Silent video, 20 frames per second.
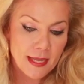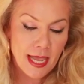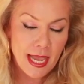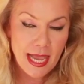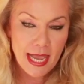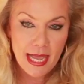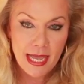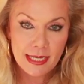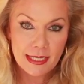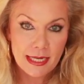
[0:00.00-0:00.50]

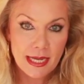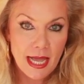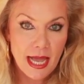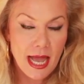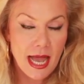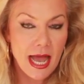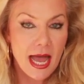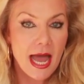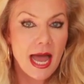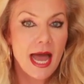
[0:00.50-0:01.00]
And
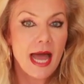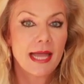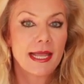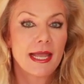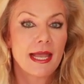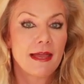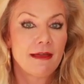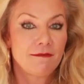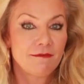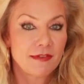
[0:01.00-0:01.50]
I
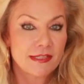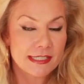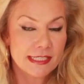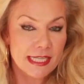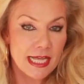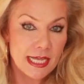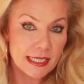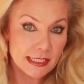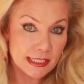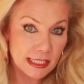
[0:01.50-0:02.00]

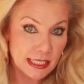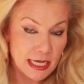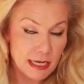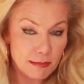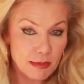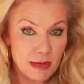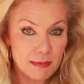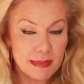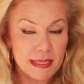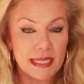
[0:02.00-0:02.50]
emphasize Libra